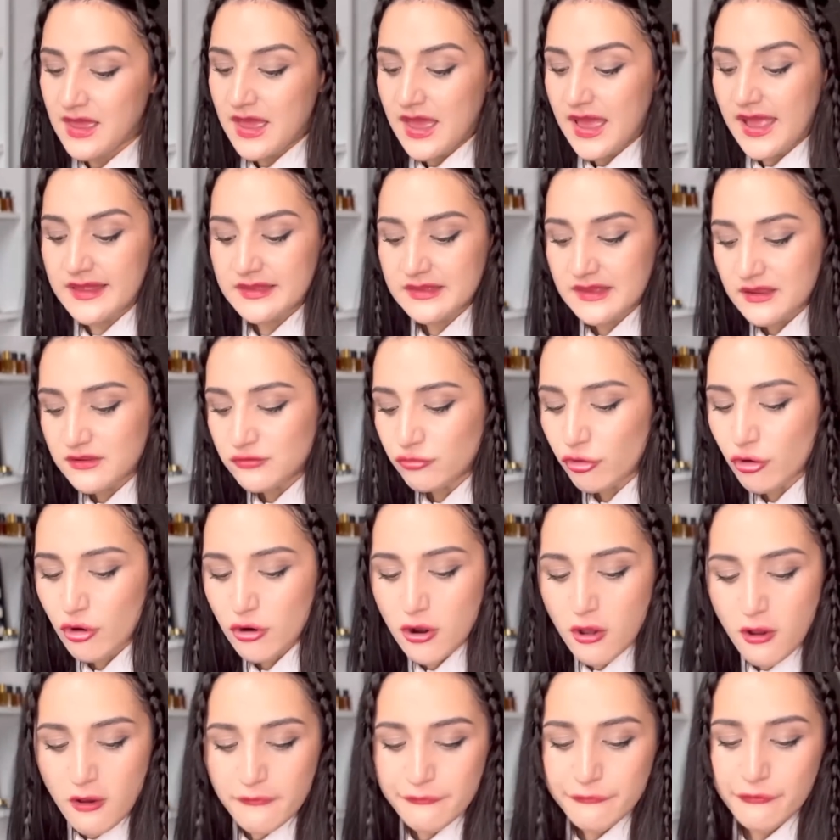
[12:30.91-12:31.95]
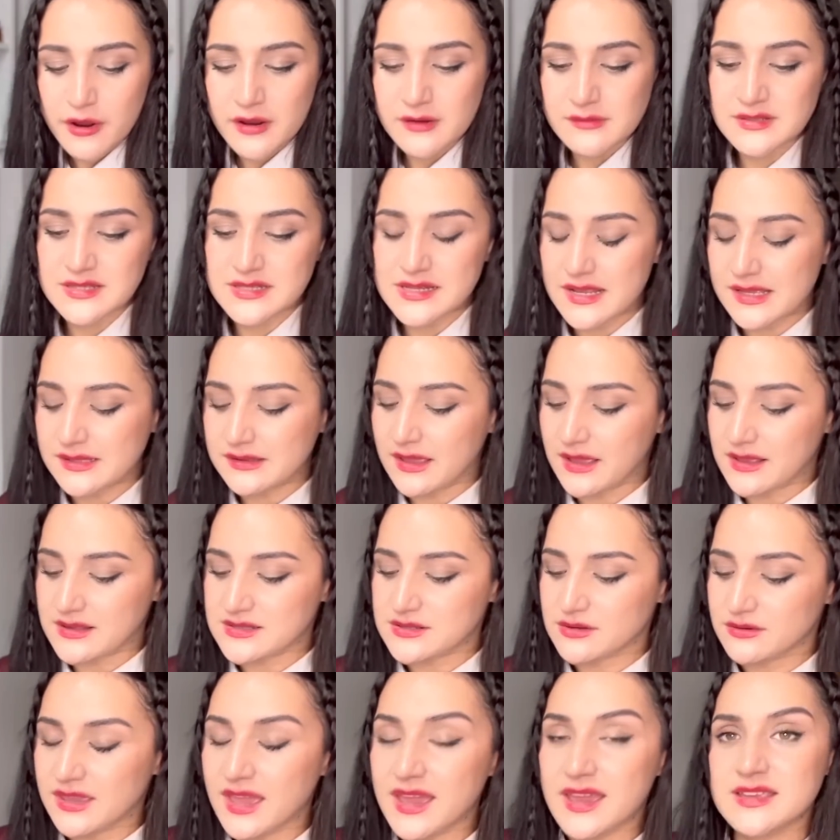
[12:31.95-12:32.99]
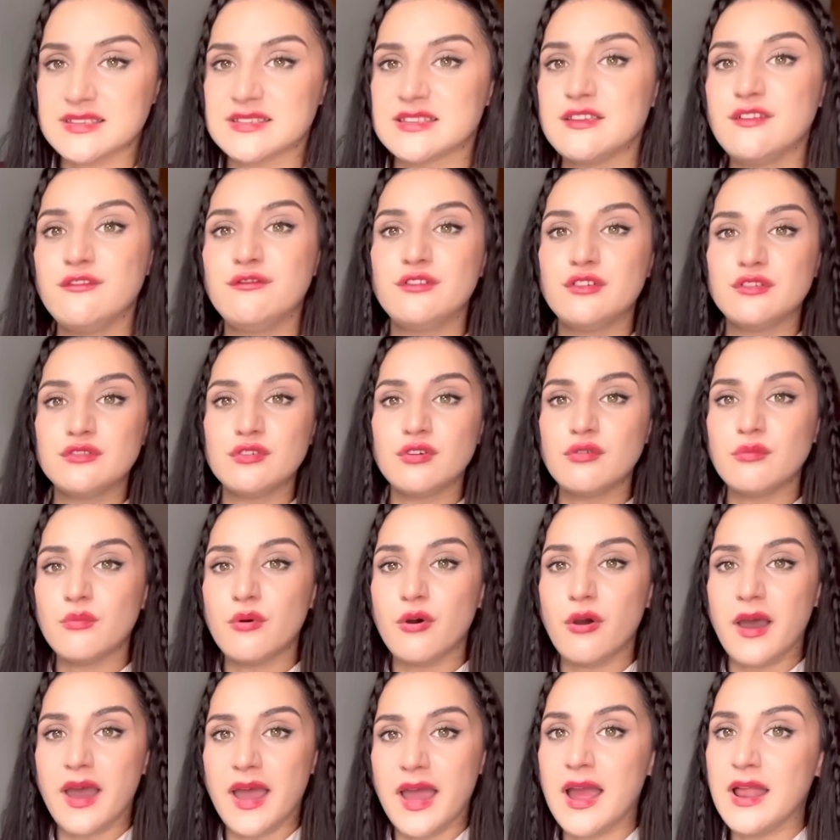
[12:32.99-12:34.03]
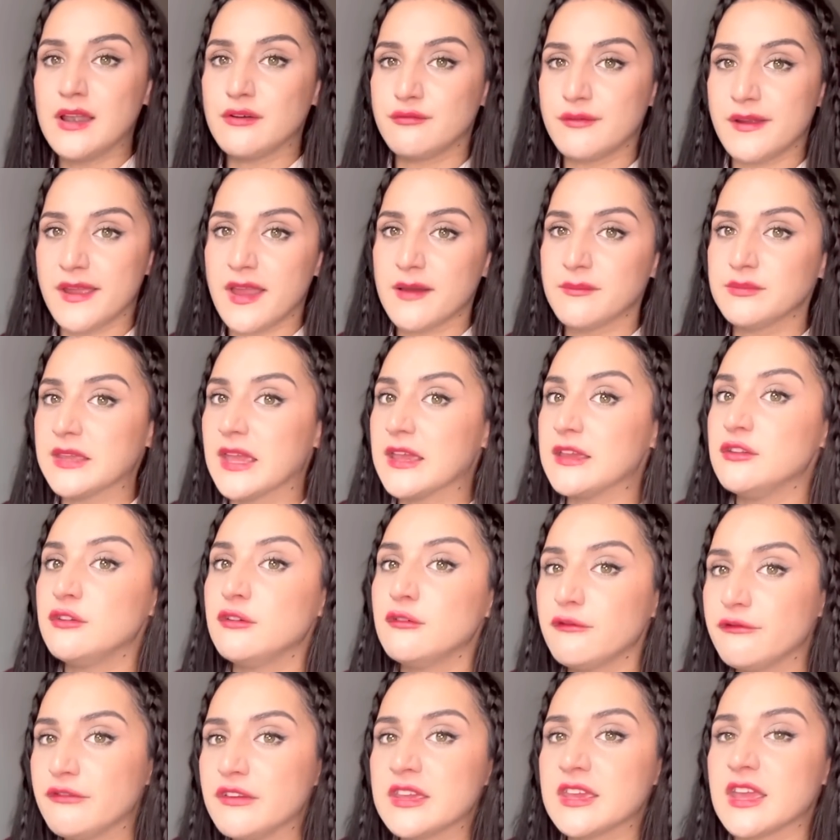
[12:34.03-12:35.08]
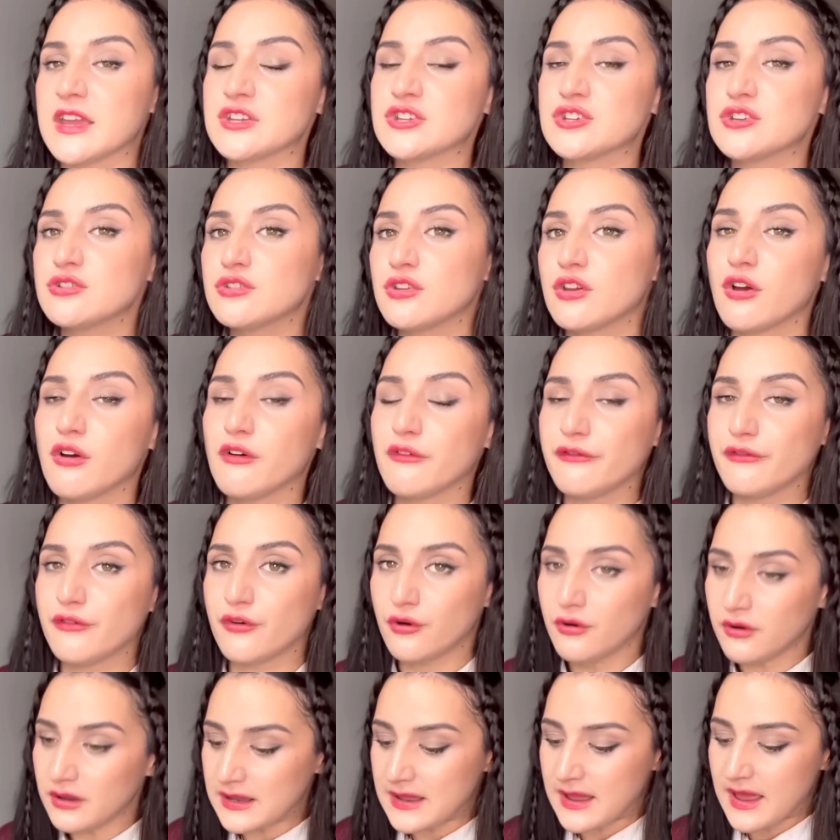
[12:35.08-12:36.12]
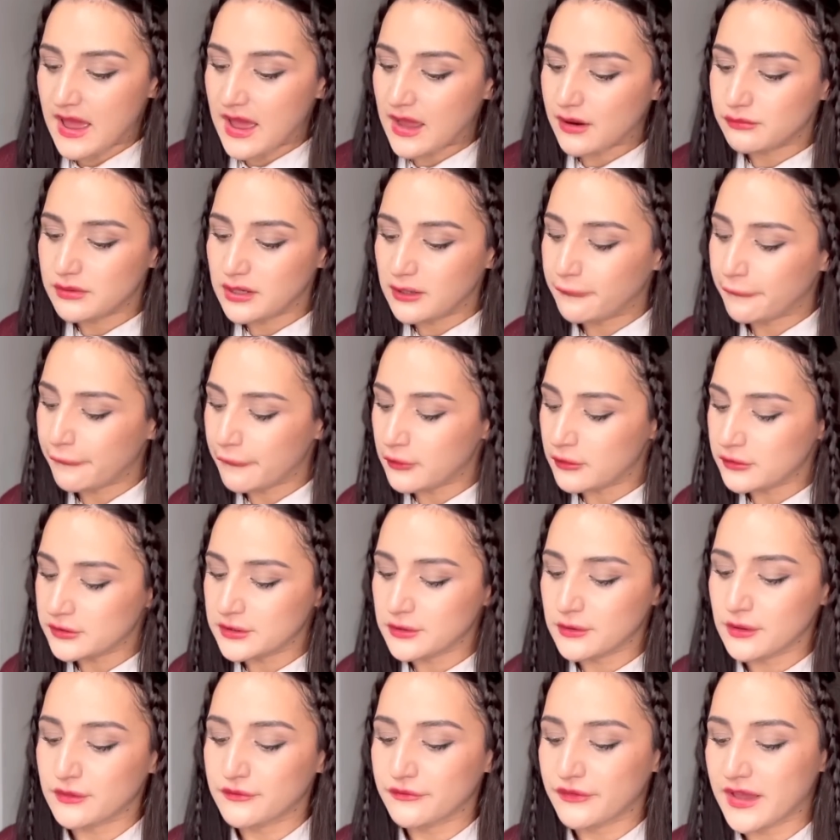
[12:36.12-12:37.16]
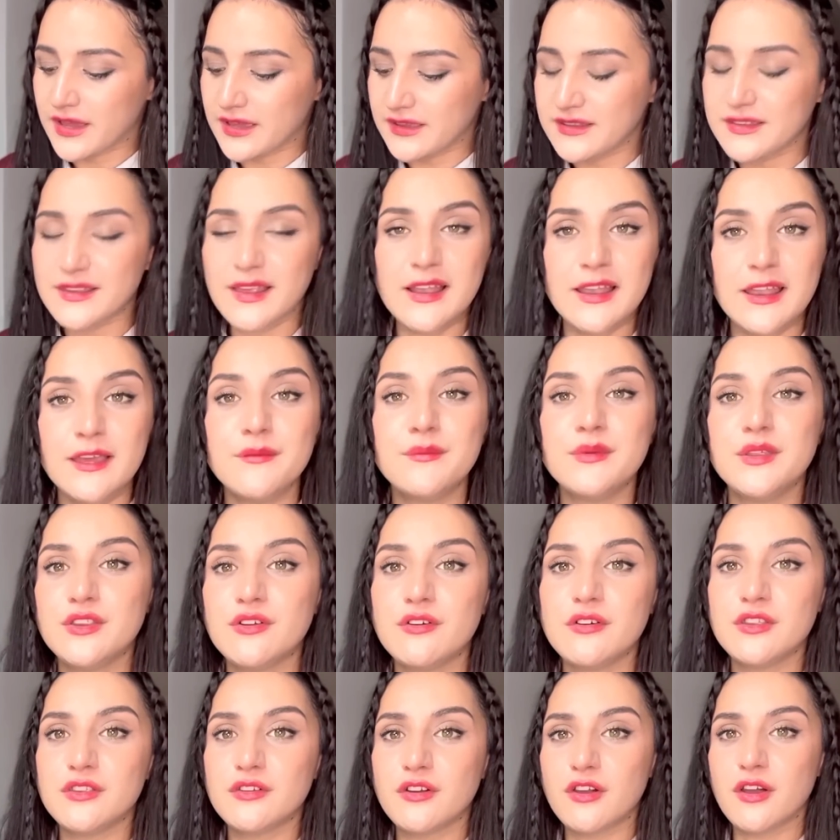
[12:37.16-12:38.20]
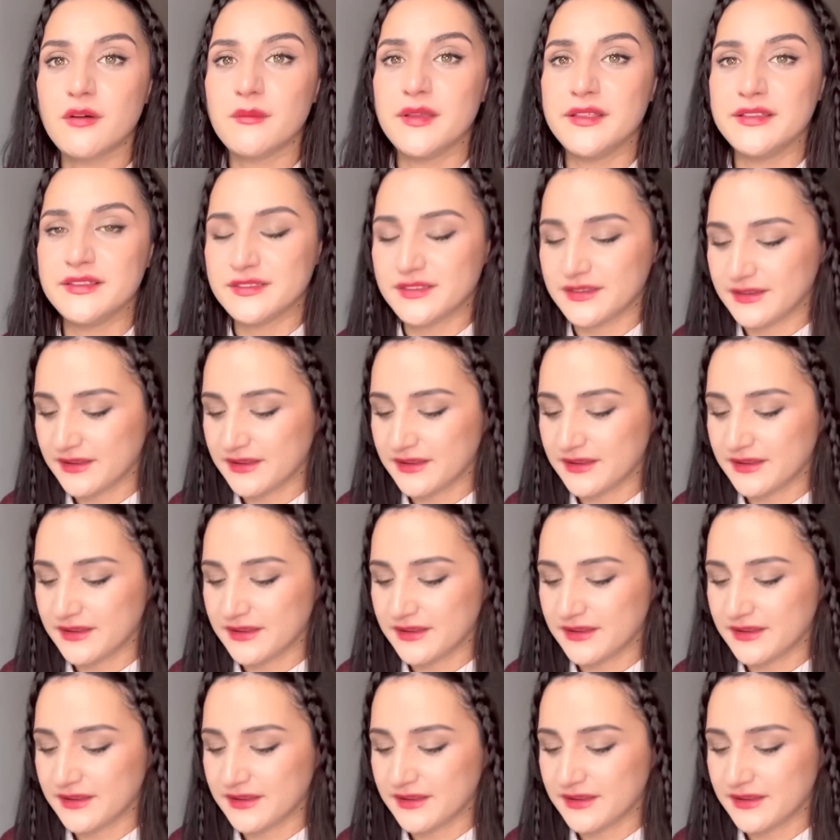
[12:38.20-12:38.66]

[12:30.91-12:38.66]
And they do a lot of fragrance like that. So guys, if you know more Al Rehab that you think I should go for, I will follow your advice. Let me know in the comments.